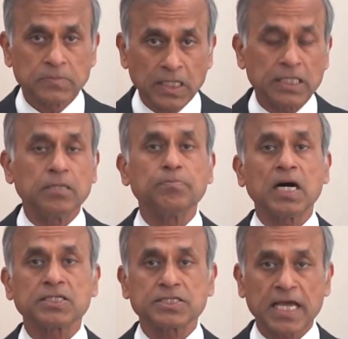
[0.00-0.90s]
In the
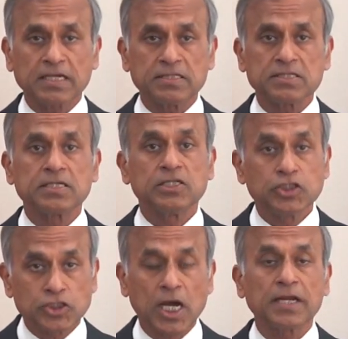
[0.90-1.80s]
past decades,
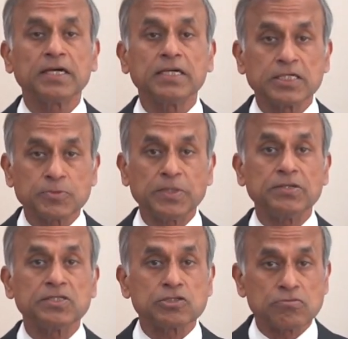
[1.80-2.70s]
China
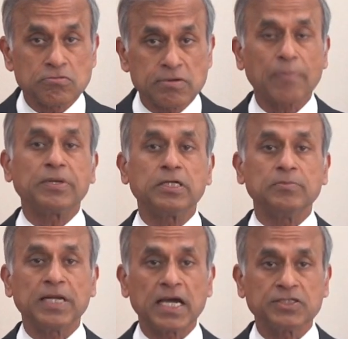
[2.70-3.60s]
experienced rapid
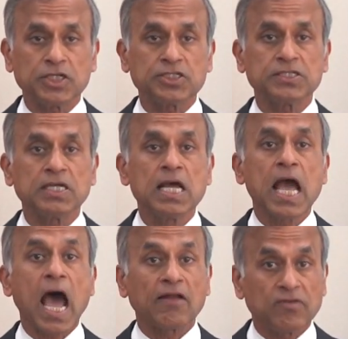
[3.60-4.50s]
urbanization
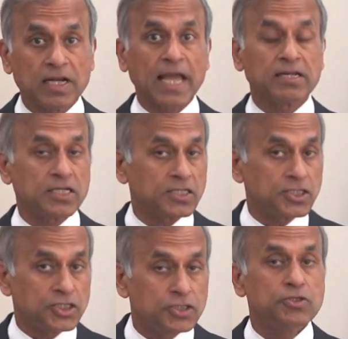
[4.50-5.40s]
and will likely
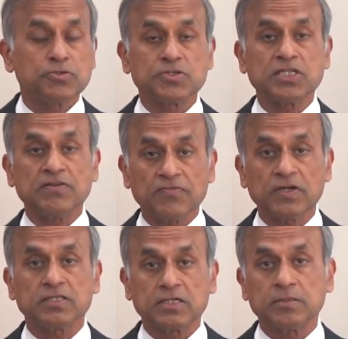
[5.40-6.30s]
continue to see
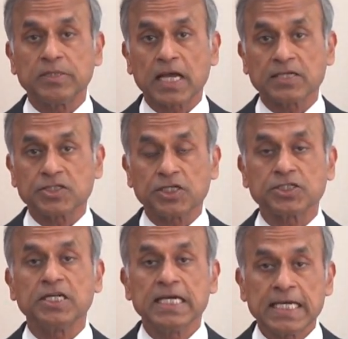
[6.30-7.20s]
further
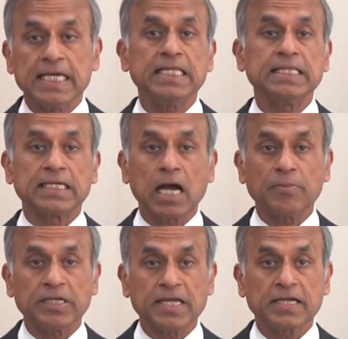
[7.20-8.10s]
urbanization in the
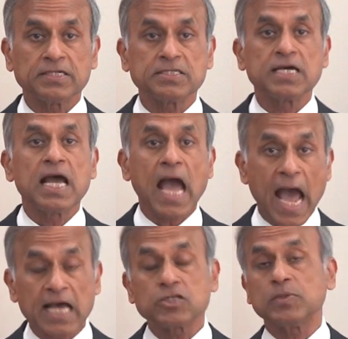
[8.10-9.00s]
coming decades,
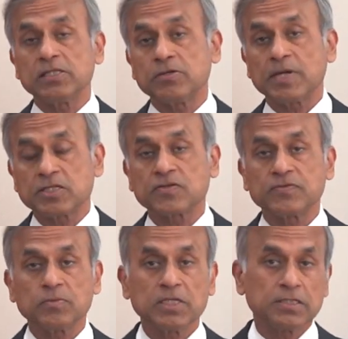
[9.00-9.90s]
as will the rest
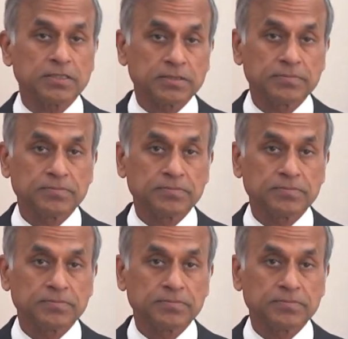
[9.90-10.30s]
of the world.